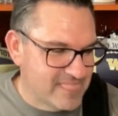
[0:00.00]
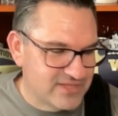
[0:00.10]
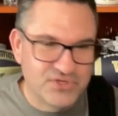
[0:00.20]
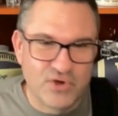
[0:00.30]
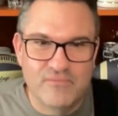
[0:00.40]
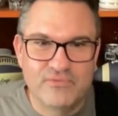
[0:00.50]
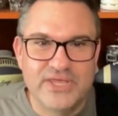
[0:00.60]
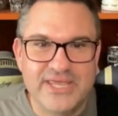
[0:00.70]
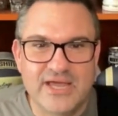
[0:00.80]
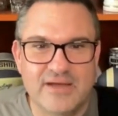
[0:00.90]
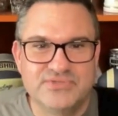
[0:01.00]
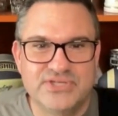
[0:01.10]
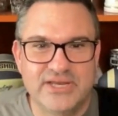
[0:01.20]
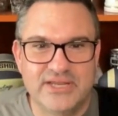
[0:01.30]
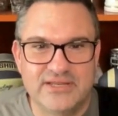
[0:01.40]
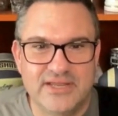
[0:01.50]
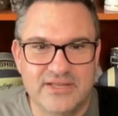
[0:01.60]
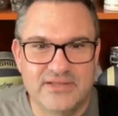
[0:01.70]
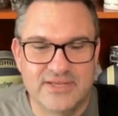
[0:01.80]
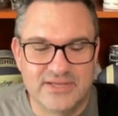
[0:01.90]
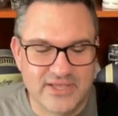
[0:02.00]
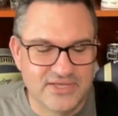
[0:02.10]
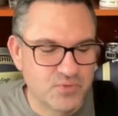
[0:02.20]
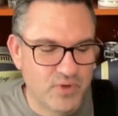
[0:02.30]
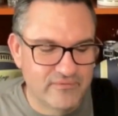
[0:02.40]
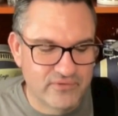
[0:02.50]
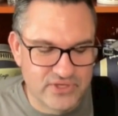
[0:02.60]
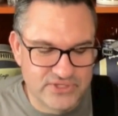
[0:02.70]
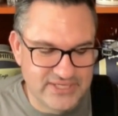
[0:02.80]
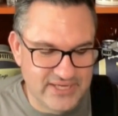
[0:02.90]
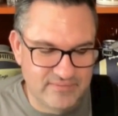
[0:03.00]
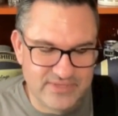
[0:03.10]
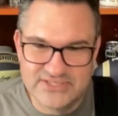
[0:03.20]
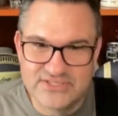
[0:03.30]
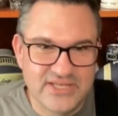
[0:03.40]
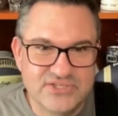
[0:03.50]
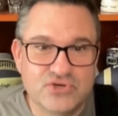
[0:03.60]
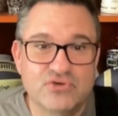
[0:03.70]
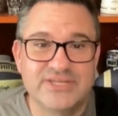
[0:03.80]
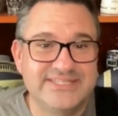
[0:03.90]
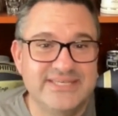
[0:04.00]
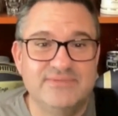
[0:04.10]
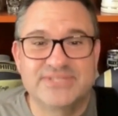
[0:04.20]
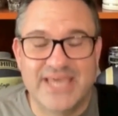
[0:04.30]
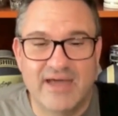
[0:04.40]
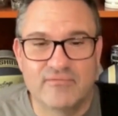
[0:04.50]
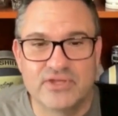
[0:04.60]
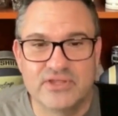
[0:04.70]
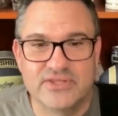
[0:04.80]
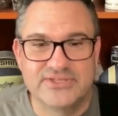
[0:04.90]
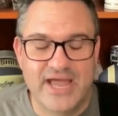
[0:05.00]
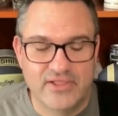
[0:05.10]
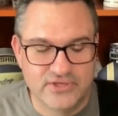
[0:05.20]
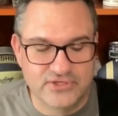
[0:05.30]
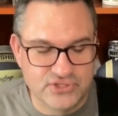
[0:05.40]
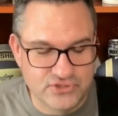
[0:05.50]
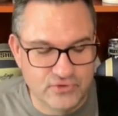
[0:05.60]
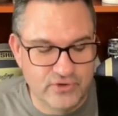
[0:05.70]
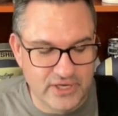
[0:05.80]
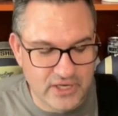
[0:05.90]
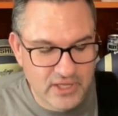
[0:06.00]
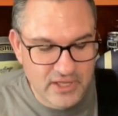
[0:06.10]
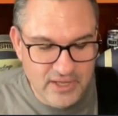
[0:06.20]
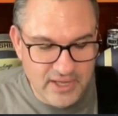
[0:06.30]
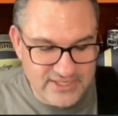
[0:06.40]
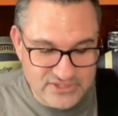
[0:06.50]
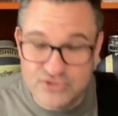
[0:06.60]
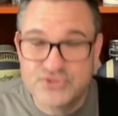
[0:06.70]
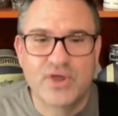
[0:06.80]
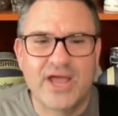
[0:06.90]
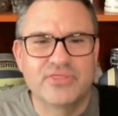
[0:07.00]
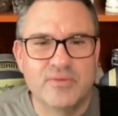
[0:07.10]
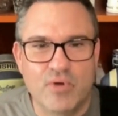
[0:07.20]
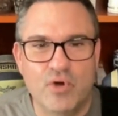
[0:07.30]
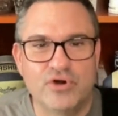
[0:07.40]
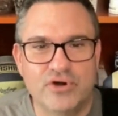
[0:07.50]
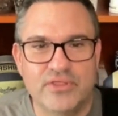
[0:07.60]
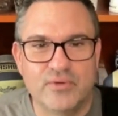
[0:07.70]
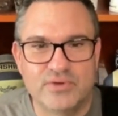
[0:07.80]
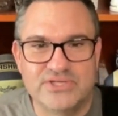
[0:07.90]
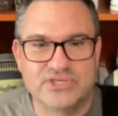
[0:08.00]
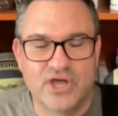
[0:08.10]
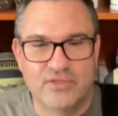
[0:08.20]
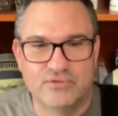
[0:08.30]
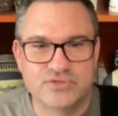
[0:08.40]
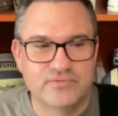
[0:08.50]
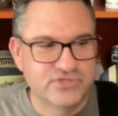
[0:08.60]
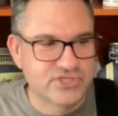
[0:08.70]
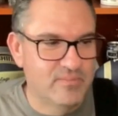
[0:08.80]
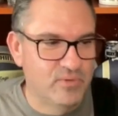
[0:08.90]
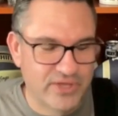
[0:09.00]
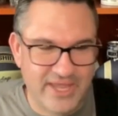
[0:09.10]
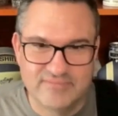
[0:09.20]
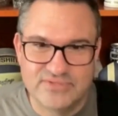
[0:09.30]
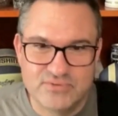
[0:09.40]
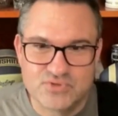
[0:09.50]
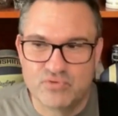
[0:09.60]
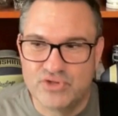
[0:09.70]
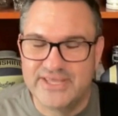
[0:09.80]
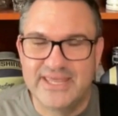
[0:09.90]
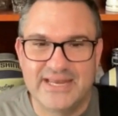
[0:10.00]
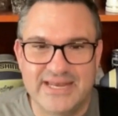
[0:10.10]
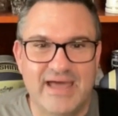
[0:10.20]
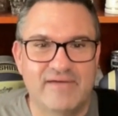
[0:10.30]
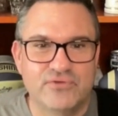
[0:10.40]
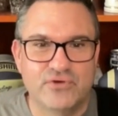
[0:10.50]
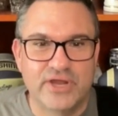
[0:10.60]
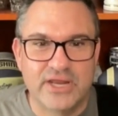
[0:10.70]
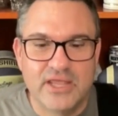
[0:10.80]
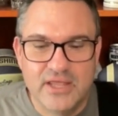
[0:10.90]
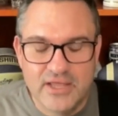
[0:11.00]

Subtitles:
So hopefully he comes in and does well for the team. He certainly seems to have the talent to do it. And he's also got the motor that we saw in those first couple of games. He was really getting after it.